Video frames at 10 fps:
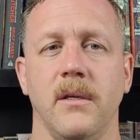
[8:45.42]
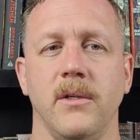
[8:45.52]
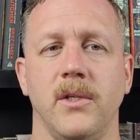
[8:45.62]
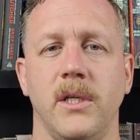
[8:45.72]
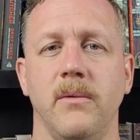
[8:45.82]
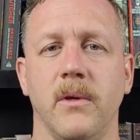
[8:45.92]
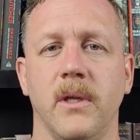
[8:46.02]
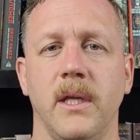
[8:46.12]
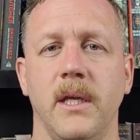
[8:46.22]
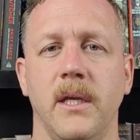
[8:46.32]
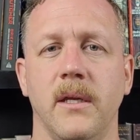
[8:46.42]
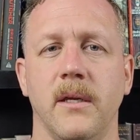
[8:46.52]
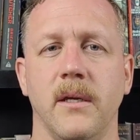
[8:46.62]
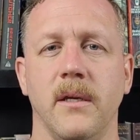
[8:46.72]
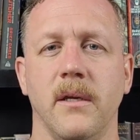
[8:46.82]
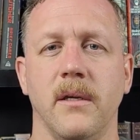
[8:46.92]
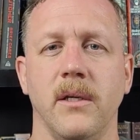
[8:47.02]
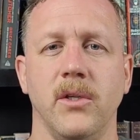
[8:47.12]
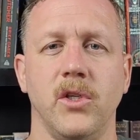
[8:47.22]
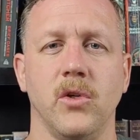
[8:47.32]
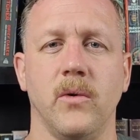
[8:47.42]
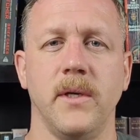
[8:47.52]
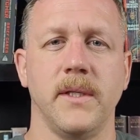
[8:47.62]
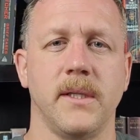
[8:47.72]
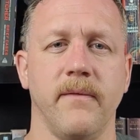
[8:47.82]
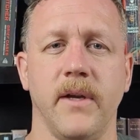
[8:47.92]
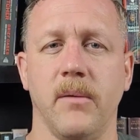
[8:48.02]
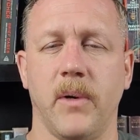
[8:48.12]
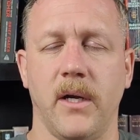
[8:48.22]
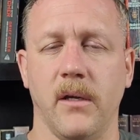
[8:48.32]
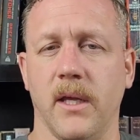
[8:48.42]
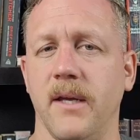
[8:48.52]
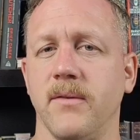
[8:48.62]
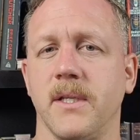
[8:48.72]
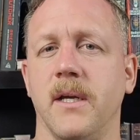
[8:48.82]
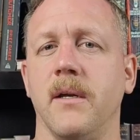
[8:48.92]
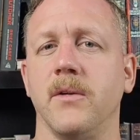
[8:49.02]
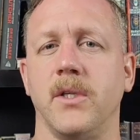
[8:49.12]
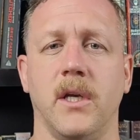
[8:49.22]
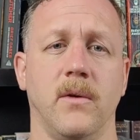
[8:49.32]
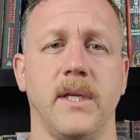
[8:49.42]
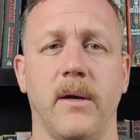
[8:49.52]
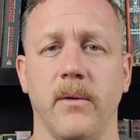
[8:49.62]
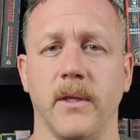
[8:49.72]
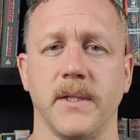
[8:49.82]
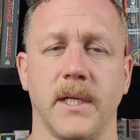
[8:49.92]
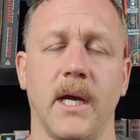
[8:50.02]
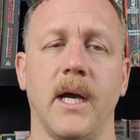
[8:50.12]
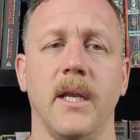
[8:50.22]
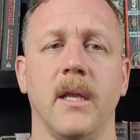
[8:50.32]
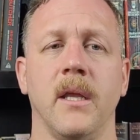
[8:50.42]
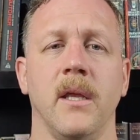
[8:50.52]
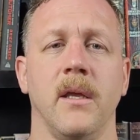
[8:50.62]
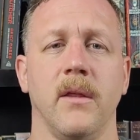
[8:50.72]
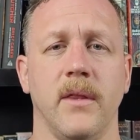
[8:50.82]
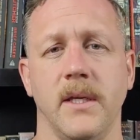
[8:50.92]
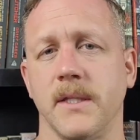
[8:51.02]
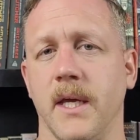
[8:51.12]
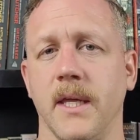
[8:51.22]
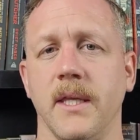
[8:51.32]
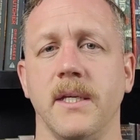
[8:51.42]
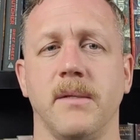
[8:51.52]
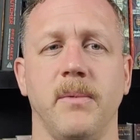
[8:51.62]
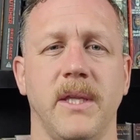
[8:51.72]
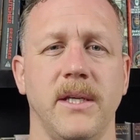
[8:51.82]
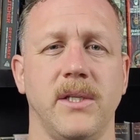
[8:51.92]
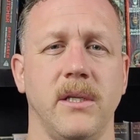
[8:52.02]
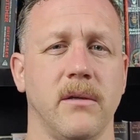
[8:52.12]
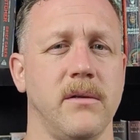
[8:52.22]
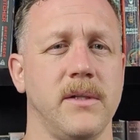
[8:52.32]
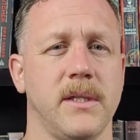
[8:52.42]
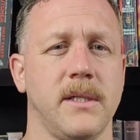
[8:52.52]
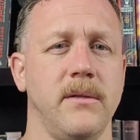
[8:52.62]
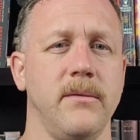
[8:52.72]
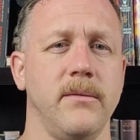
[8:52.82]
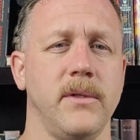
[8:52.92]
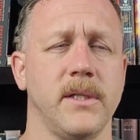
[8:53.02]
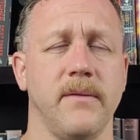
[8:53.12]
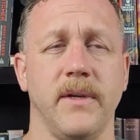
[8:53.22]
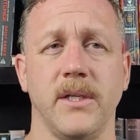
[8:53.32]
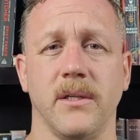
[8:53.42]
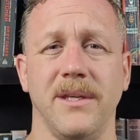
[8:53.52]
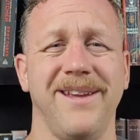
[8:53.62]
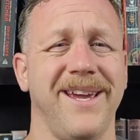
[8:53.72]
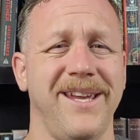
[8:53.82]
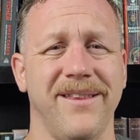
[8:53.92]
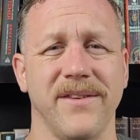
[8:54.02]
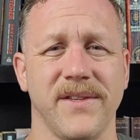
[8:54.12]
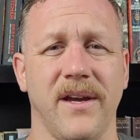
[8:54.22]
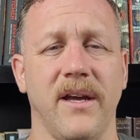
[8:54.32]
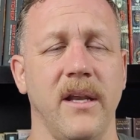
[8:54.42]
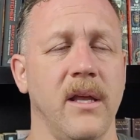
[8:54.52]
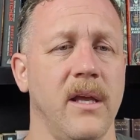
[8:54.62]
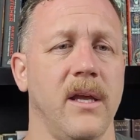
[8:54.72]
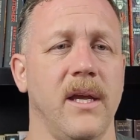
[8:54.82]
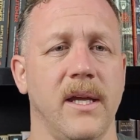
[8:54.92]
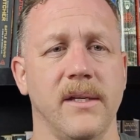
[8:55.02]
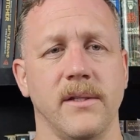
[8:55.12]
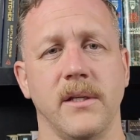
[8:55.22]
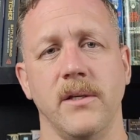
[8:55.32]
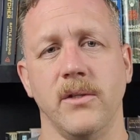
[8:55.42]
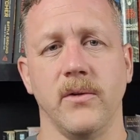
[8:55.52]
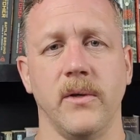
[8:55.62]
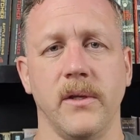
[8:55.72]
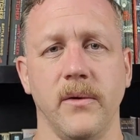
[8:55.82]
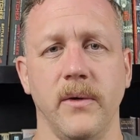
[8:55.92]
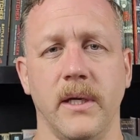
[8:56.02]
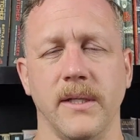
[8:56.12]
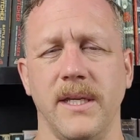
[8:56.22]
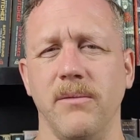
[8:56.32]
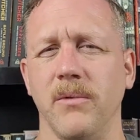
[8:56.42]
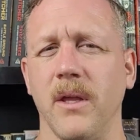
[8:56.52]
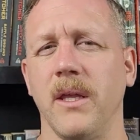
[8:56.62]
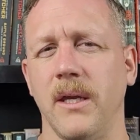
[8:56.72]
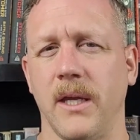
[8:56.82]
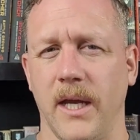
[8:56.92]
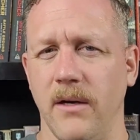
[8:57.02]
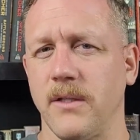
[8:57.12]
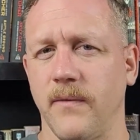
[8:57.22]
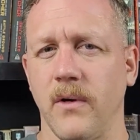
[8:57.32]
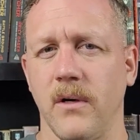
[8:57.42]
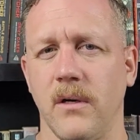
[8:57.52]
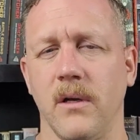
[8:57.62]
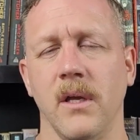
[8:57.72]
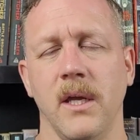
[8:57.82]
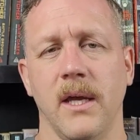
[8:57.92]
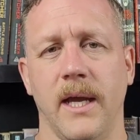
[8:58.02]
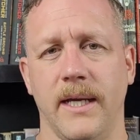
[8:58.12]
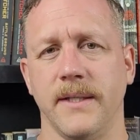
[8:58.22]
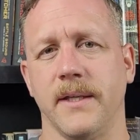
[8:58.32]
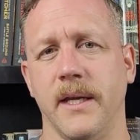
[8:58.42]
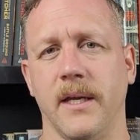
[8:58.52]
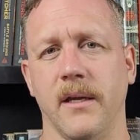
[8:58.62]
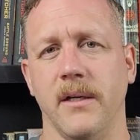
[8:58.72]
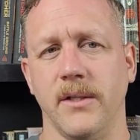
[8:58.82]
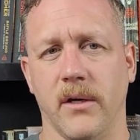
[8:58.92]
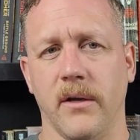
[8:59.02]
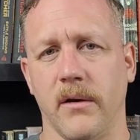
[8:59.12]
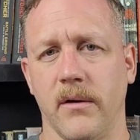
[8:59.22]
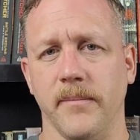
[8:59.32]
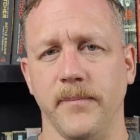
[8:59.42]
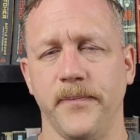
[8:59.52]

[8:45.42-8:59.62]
she really enjoys the vampire lifestyle. She goes out with Lestat, things like this. But then she learns to just eventually hate Lestat and enjoy Louis because he really cares for her as like a daughter.